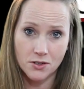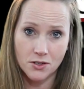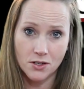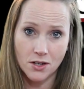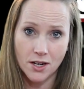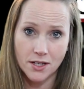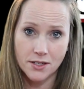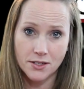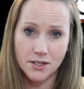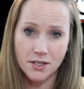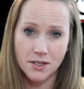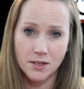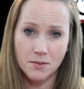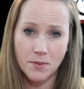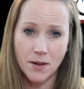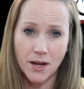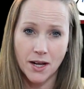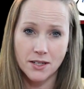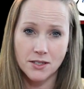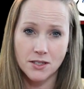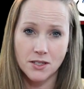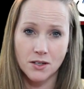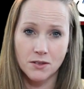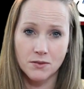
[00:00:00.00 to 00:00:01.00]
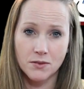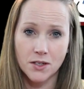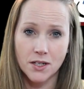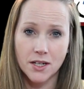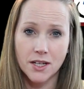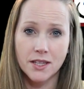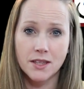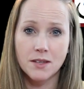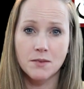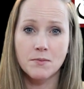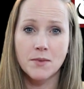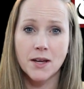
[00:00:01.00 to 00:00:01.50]
drawn to the Passover
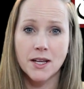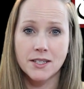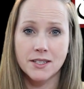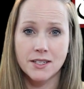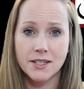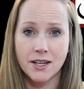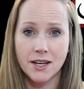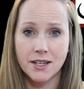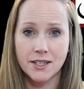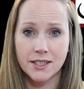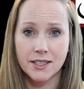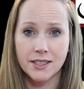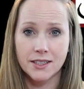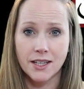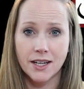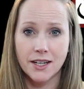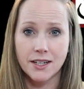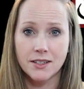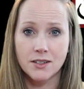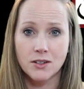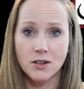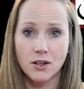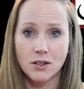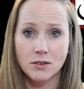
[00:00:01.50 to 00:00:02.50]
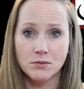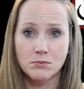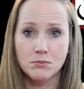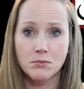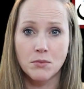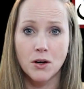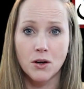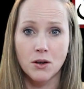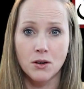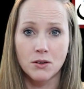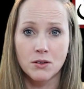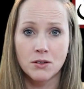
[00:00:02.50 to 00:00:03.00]
and the Messianic Lite called
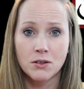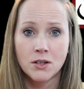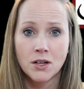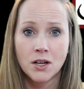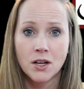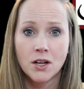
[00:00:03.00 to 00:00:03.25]
Bo,